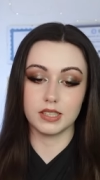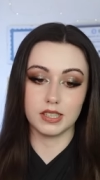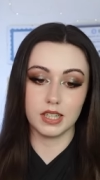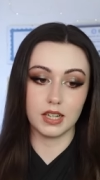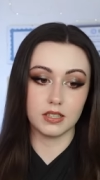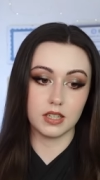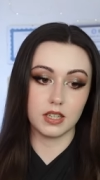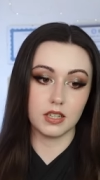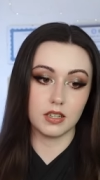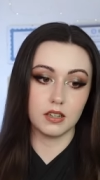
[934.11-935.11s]

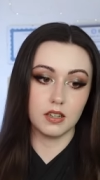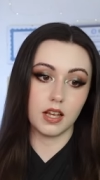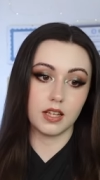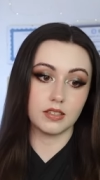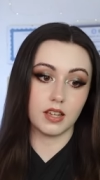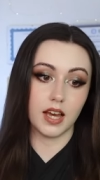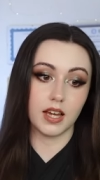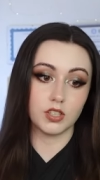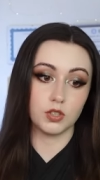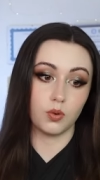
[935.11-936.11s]
DID is
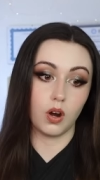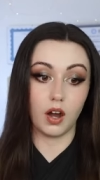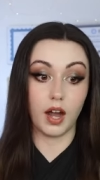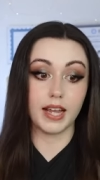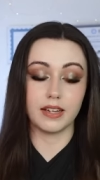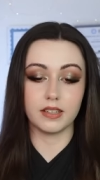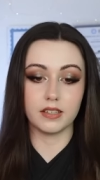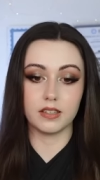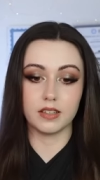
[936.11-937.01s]
there to hide